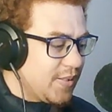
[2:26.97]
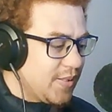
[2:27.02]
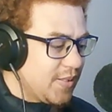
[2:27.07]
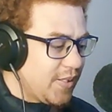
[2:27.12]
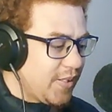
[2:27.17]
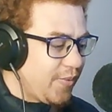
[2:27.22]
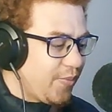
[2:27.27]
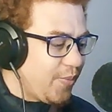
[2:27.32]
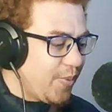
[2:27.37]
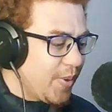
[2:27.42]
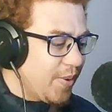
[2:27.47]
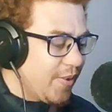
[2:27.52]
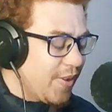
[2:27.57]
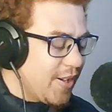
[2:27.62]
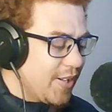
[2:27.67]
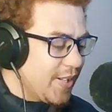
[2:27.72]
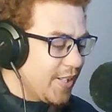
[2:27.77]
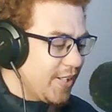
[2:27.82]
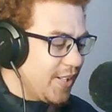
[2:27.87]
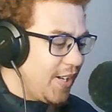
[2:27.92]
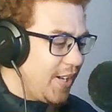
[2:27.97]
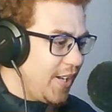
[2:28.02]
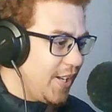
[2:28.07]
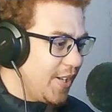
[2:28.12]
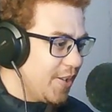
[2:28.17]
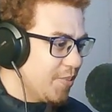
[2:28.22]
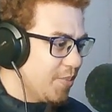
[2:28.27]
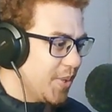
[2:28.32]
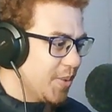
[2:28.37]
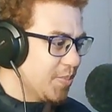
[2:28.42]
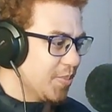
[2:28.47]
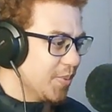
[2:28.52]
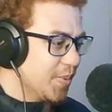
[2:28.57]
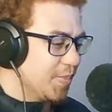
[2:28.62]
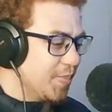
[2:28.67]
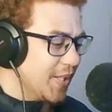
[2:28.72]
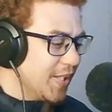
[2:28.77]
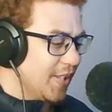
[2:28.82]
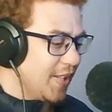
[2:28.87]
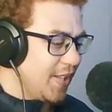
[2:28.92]
If we run and hide, what will
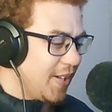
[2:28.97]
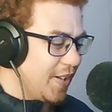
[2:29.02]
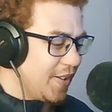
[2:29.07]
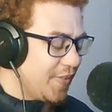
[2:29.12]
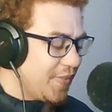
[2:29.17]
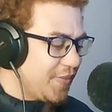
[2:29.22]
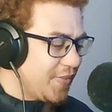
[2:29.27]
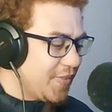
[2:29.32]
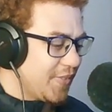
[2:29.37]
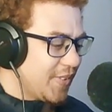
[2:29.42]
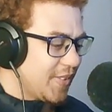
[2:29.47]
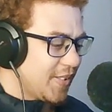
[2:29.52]
be left?